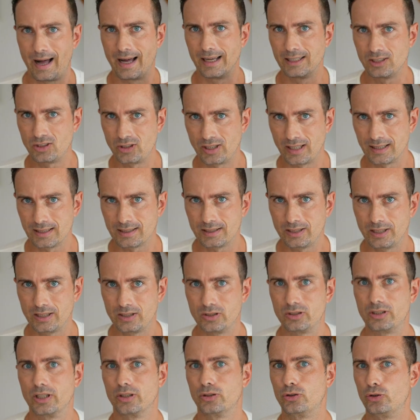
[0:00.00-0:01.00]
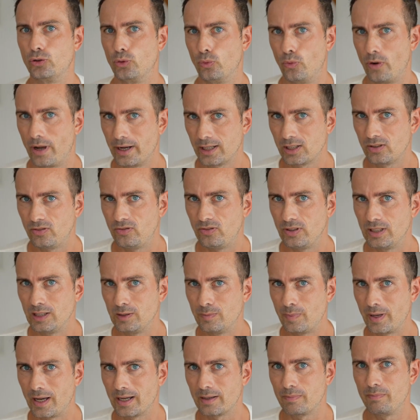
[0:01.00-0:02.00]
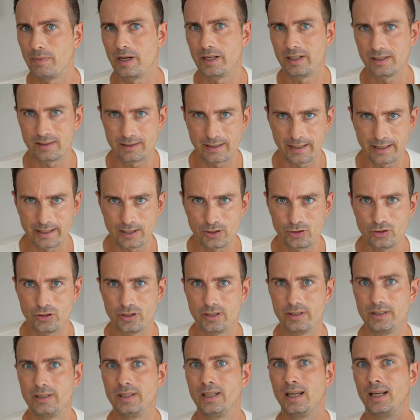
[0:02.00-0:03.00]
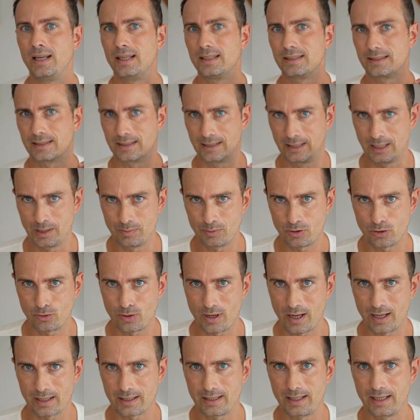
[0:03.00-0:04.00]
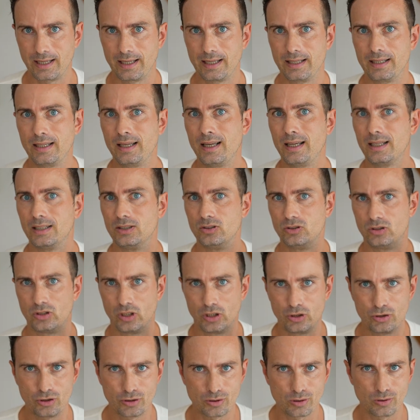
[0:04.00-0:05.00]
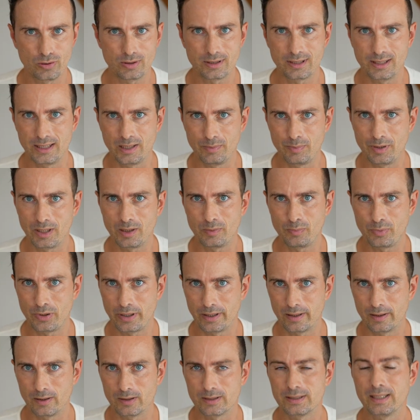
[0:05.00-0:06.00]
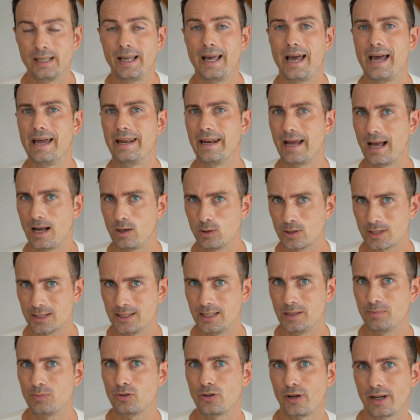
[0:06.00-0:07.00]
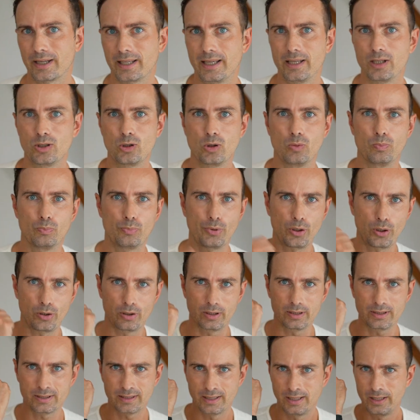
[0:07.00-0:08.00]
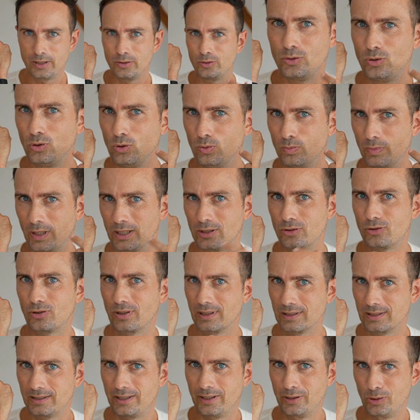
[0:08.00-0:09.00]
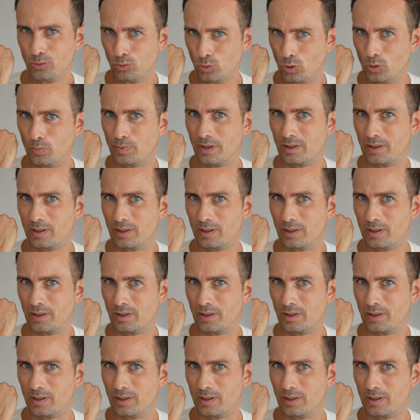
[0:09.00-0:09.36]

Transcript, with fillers: I tested the direct feedback meditation, sleep tracking, digital sleeping pills, and how sleep tracking compares to my trusted Whoop